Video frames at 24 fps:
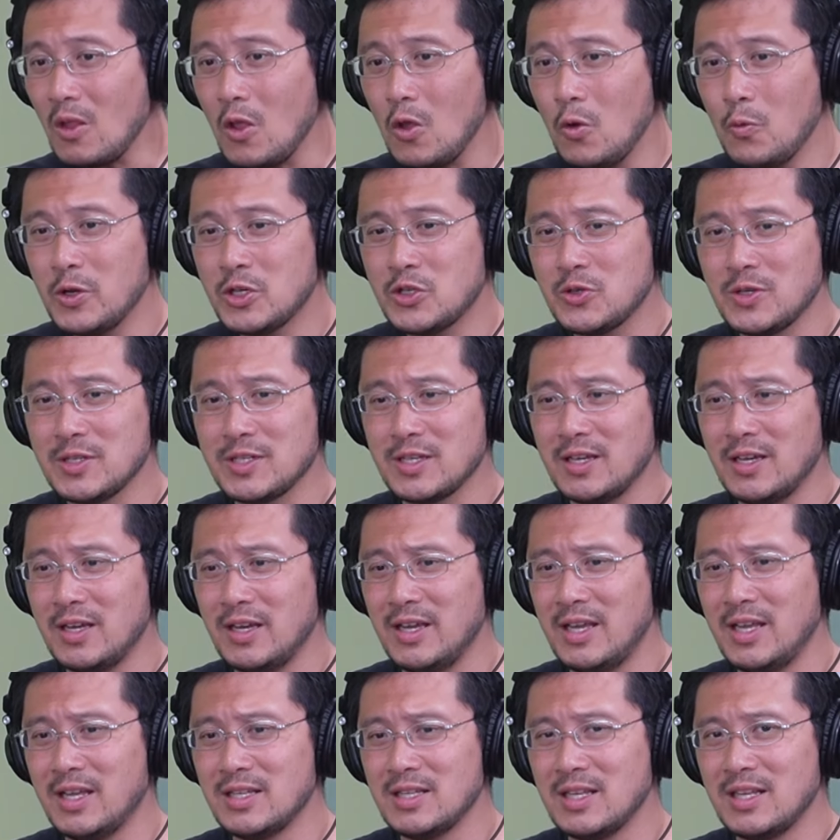which was a uh,
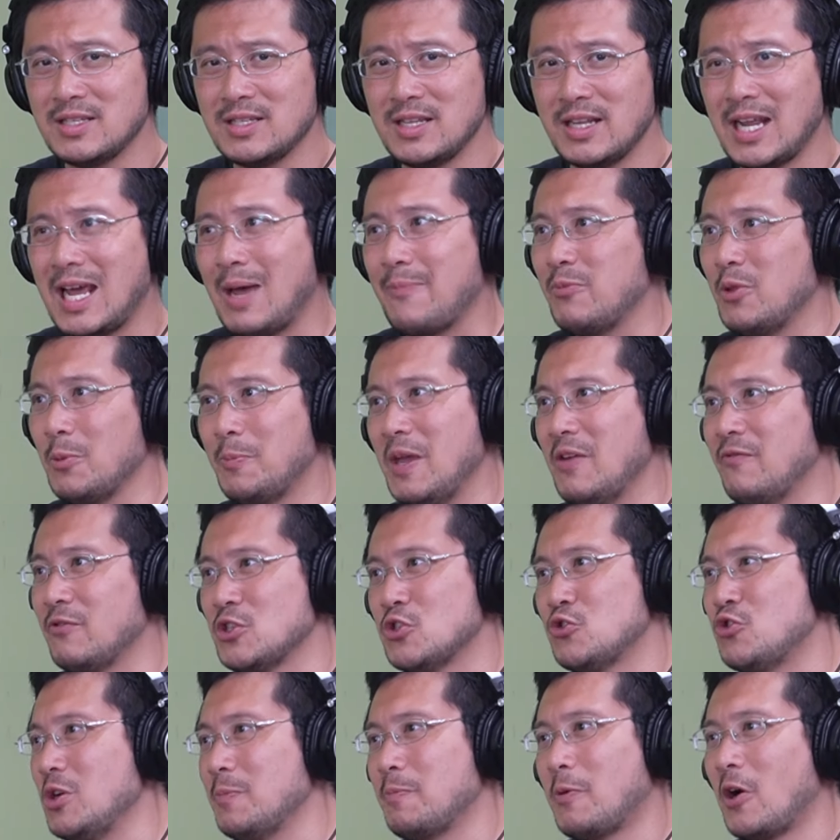it's an app to pay for
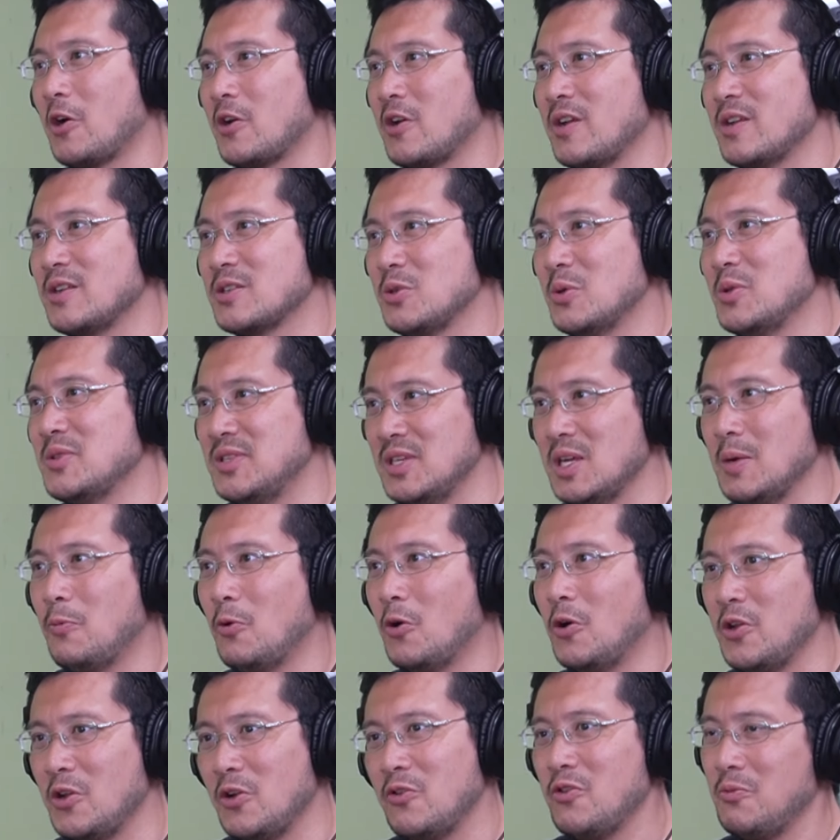street parking. So in
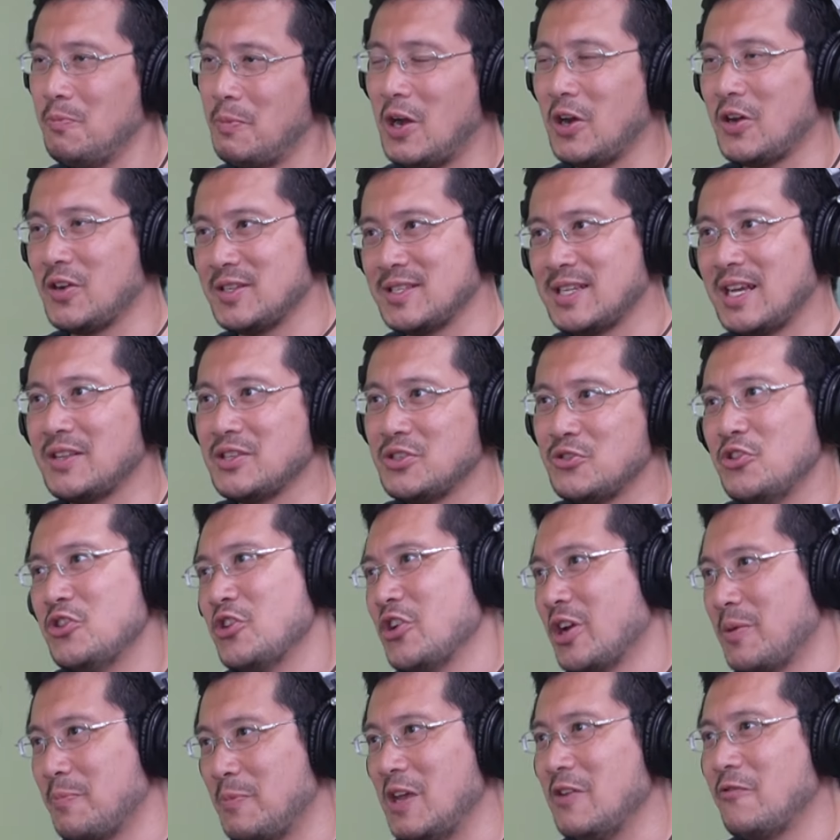Singapore, you know, you park on the side of the street, you
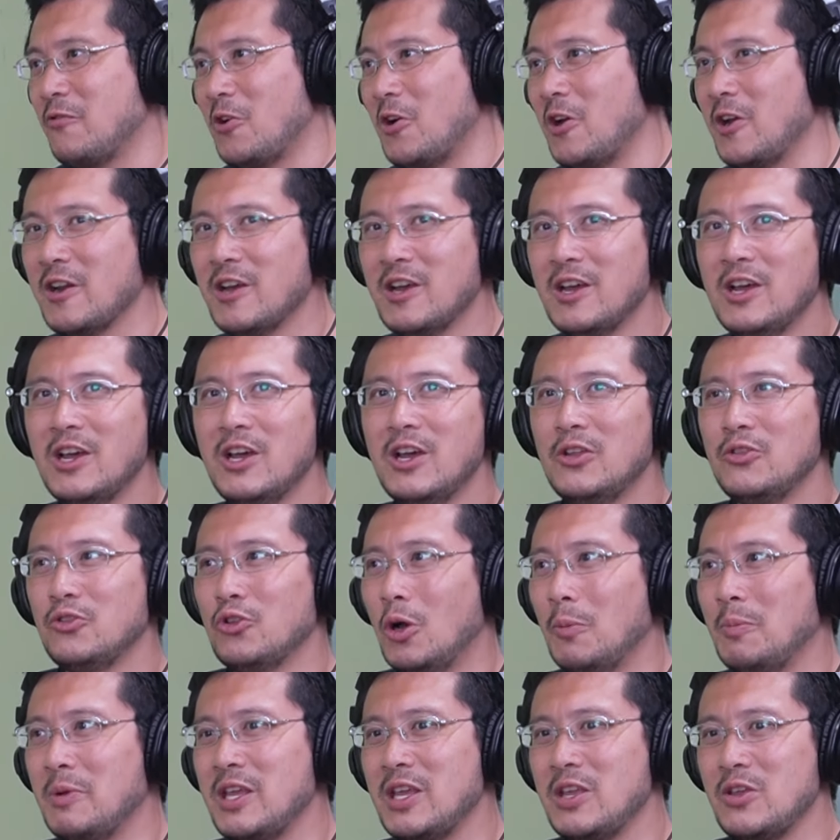got to pay for it.
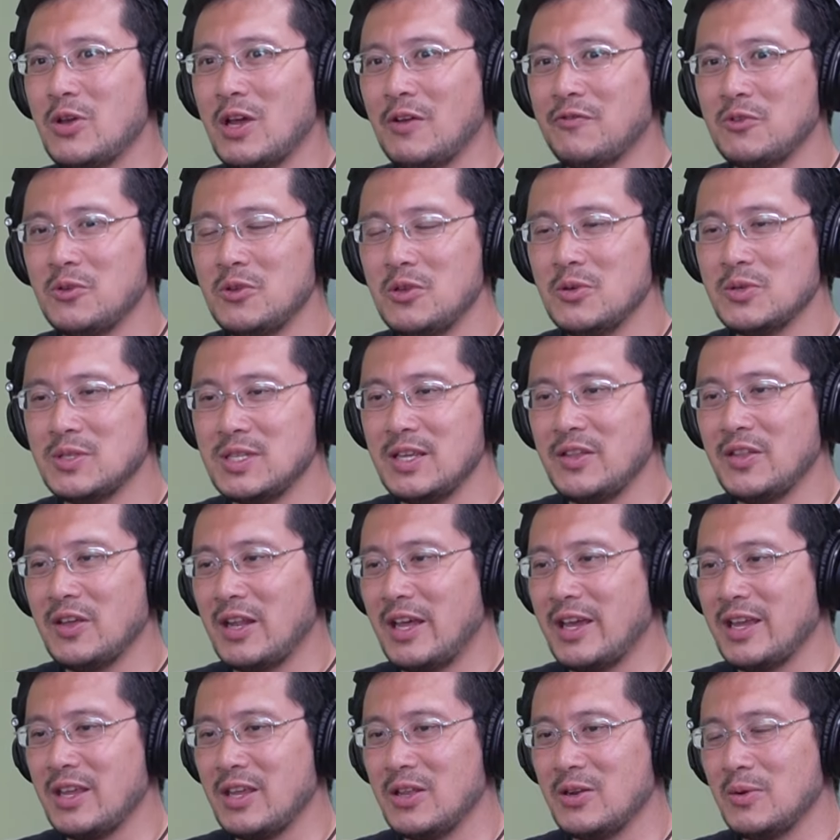Normally, you have to use either
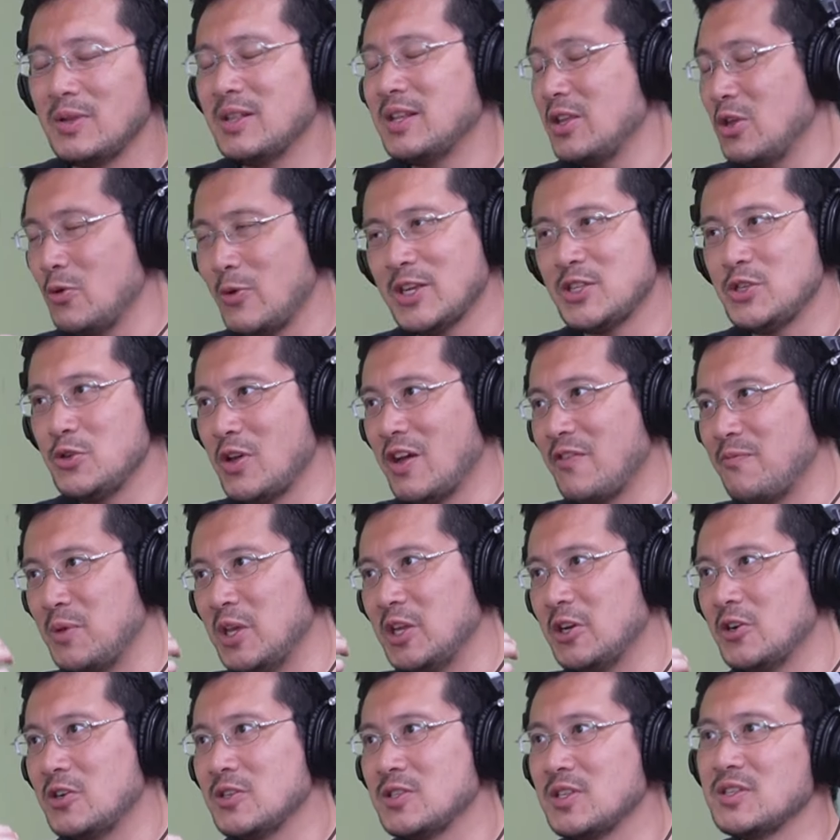like you know, in the US, you have
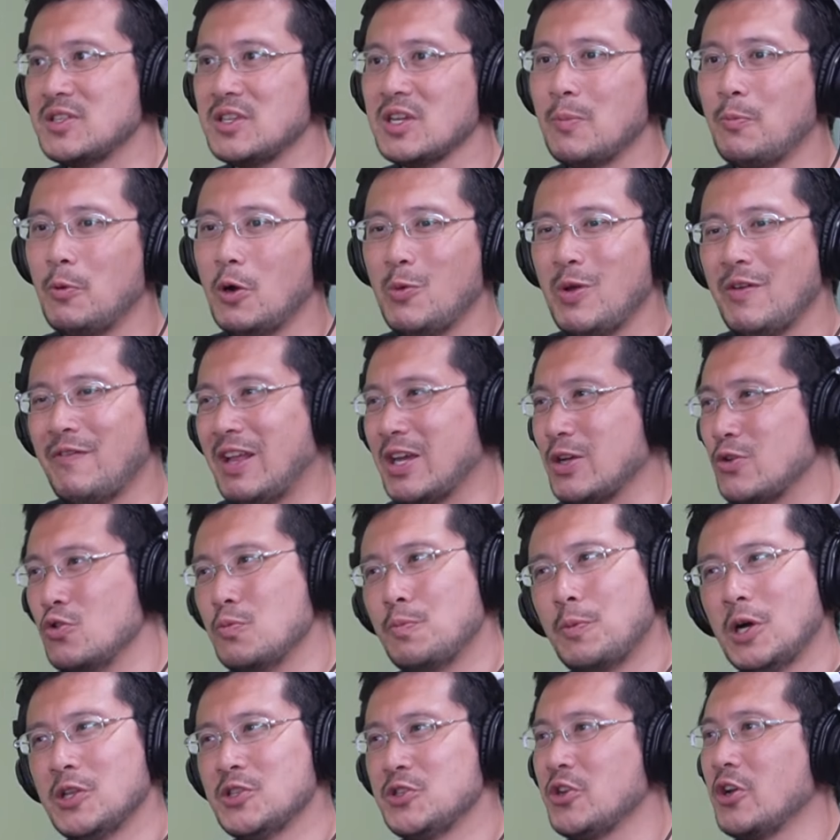meters. In Singapore, we have like
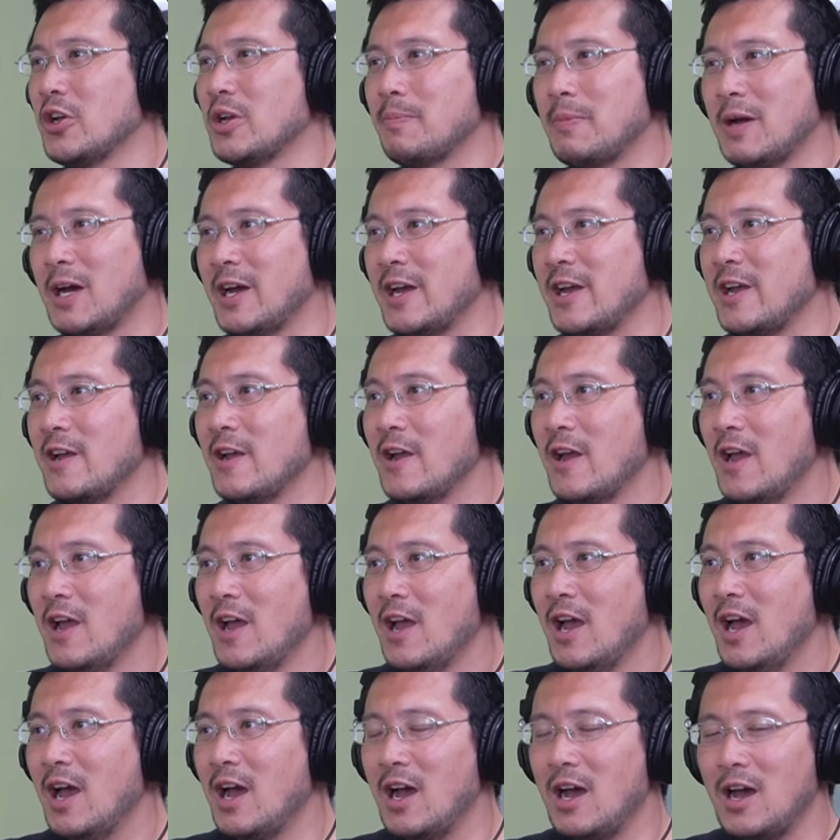coupons you got to buy,
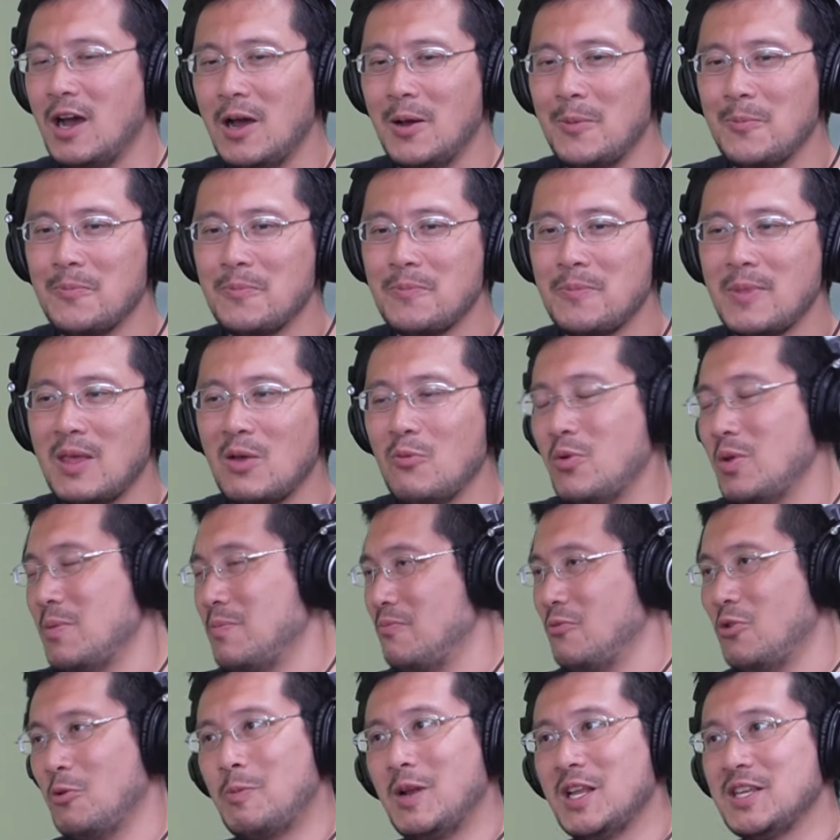um, and we
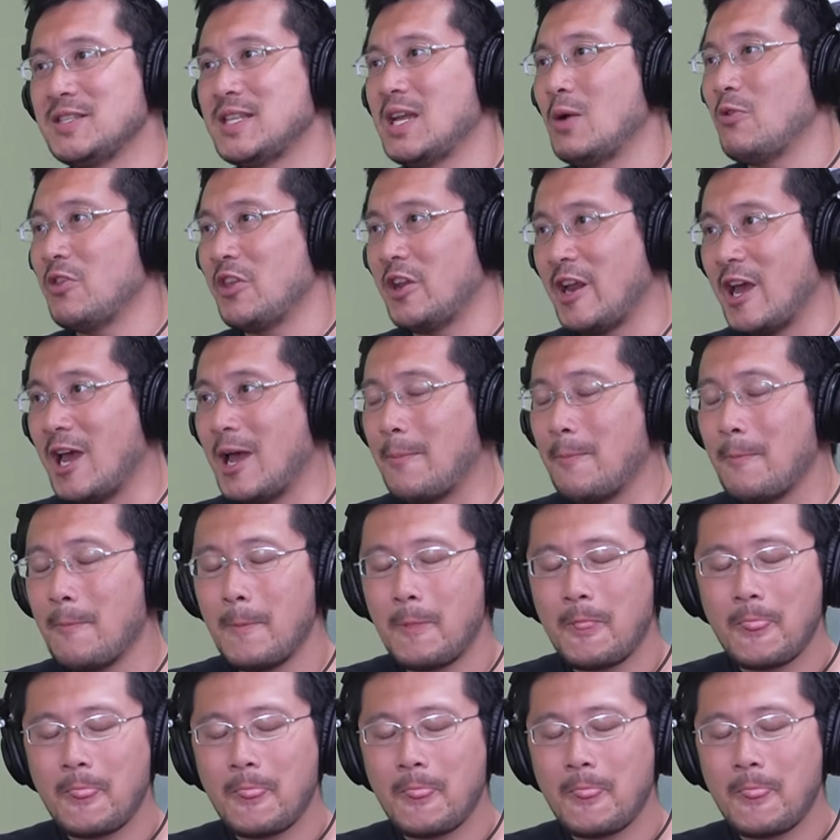replaced that with an app.